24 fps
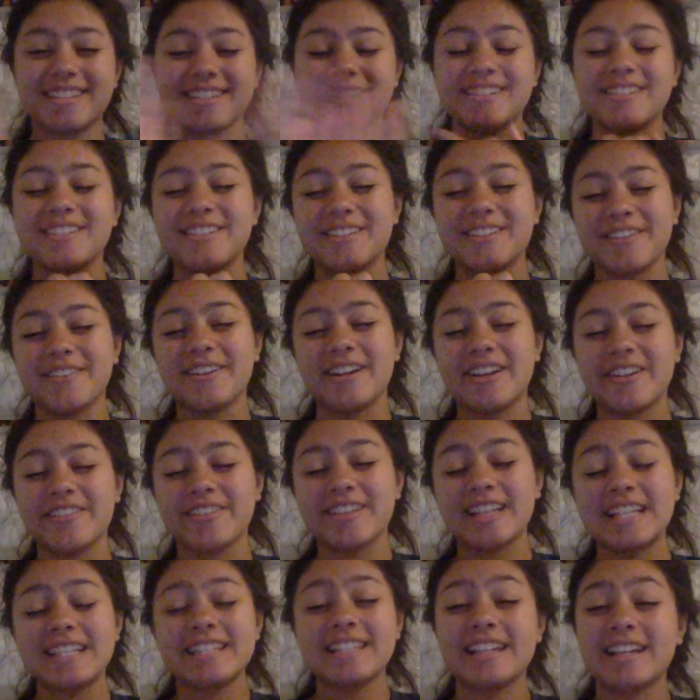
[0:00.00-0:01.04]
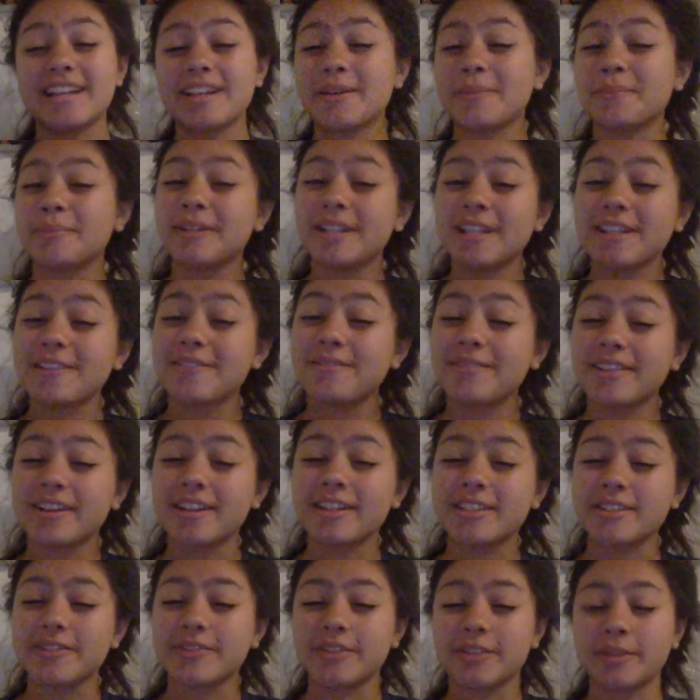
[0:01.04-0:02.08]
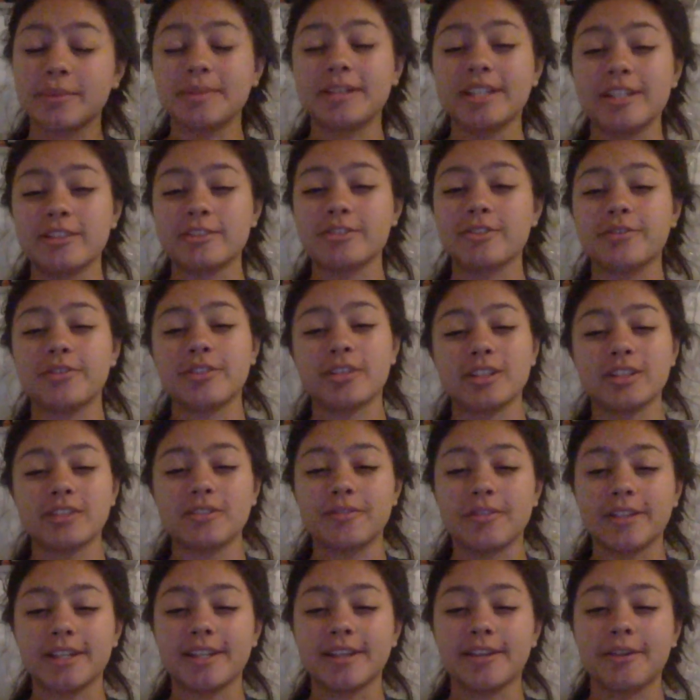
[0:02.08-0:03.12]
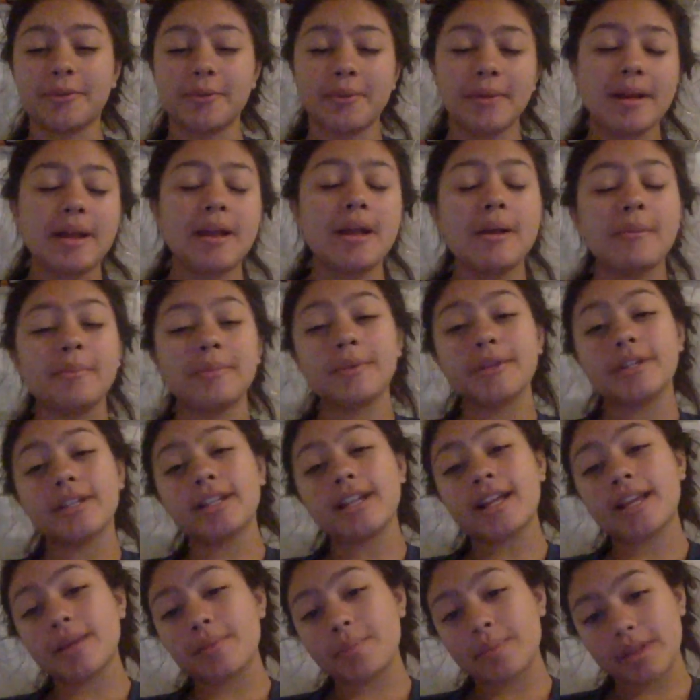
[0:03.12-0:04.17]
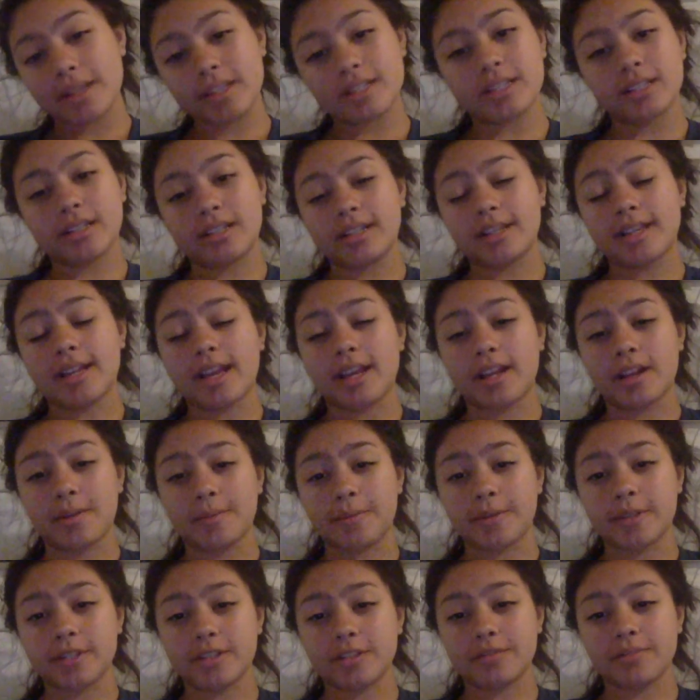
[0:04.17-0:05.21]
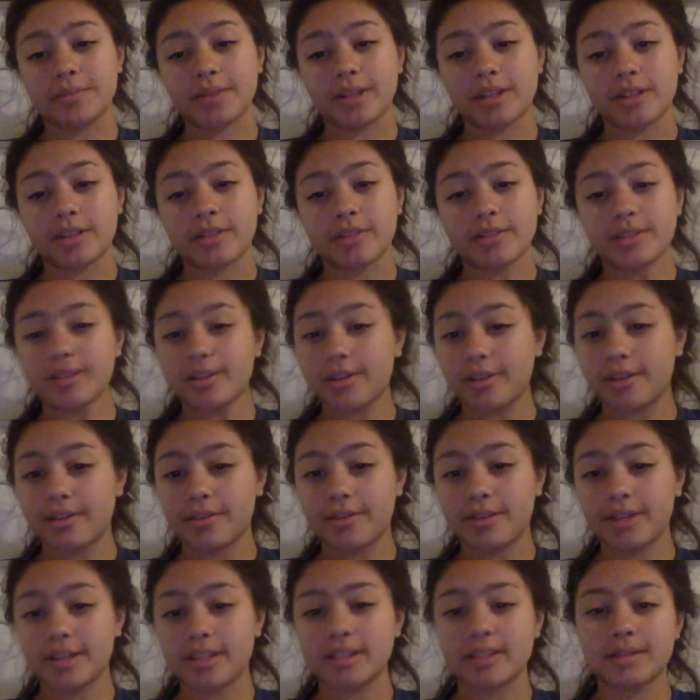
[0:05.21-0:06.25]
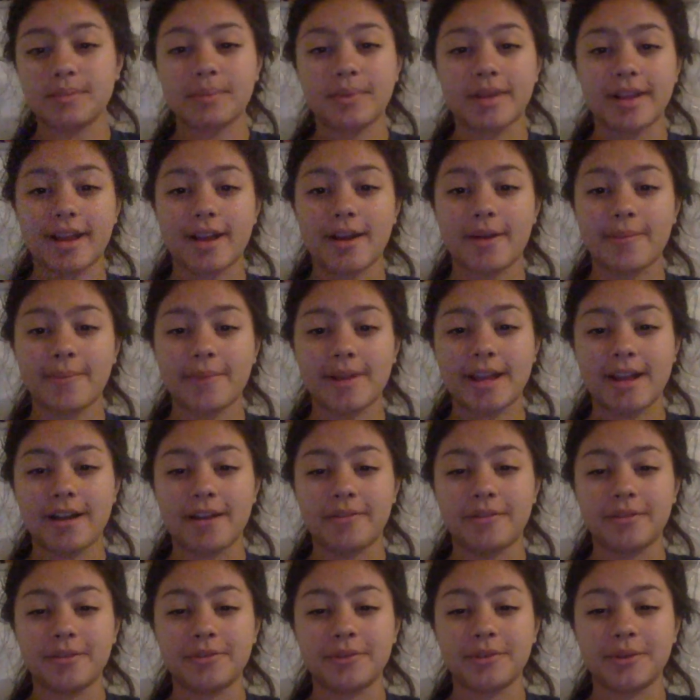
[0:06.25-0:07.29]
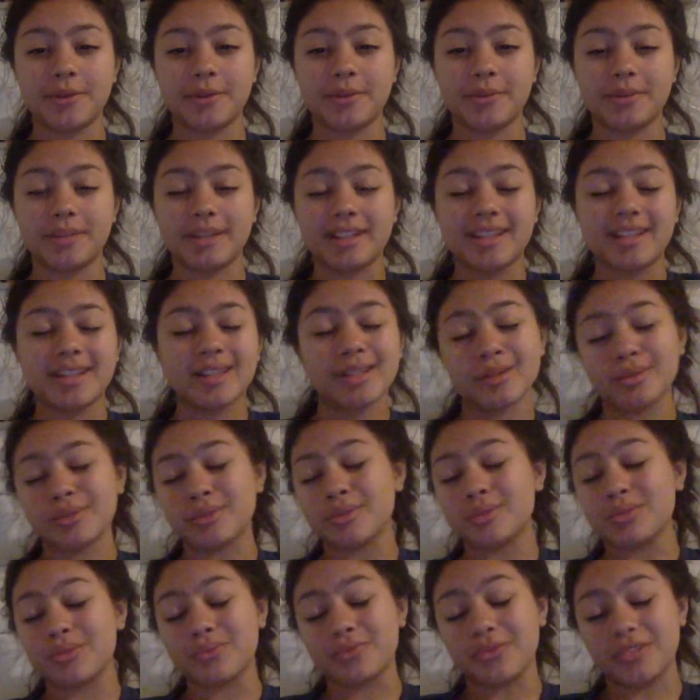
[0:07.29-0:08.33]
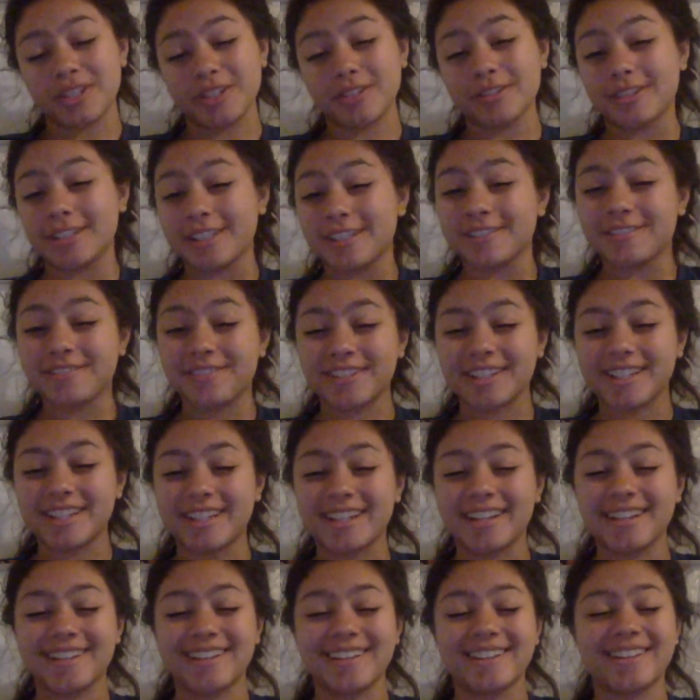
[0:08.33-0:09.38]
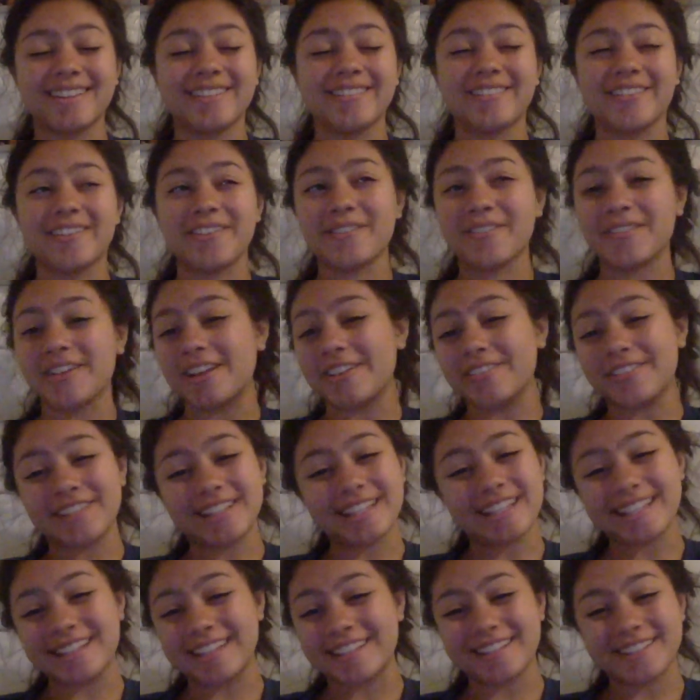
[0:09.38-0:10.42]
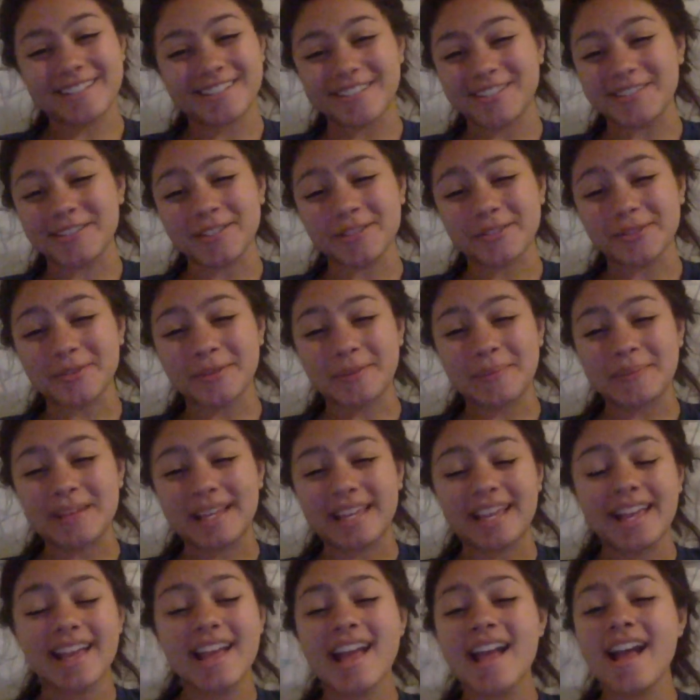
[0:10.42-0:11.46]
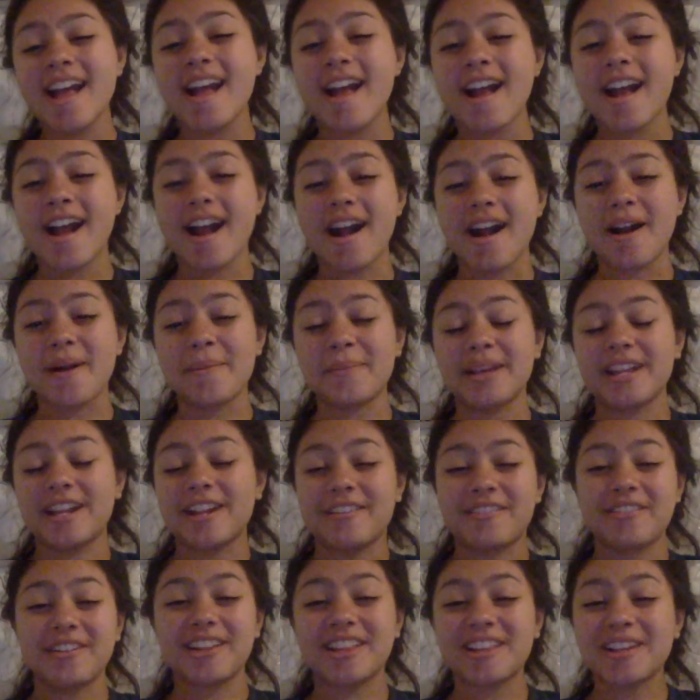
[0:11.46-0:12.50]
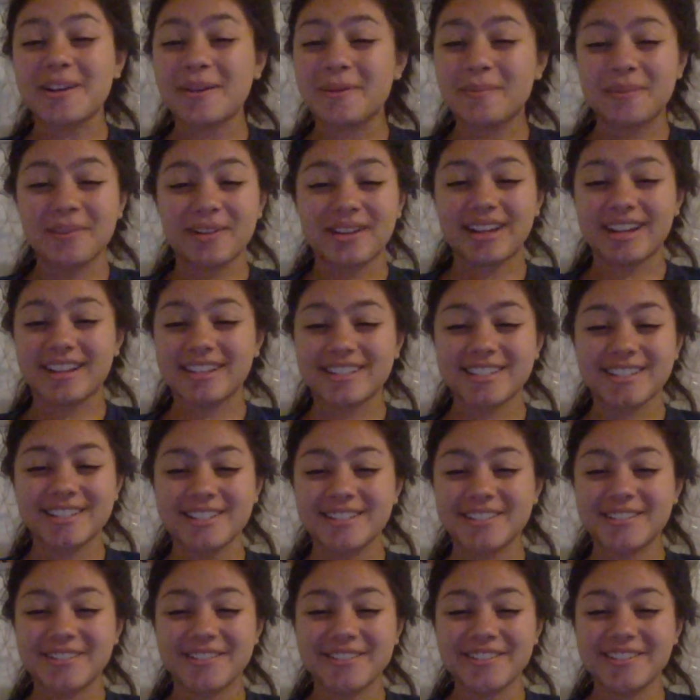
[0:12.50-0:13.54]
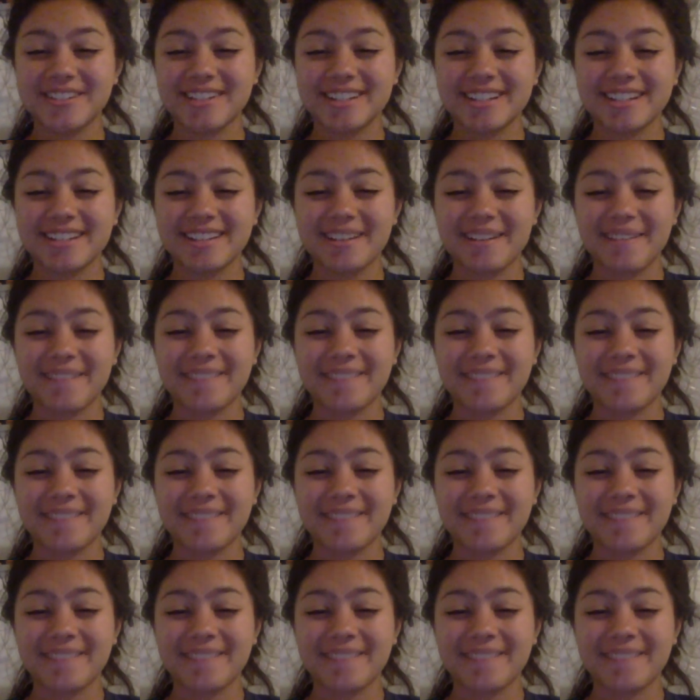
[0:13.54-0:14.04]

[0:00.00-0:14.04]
So, I realized that I completely forgot to film an intro for this video, but I basically had a bunch of my close girlfriends pick out my outfit for a week. It was really, really fun. I love everything that they chose for me, and I really hope you guys enjoy.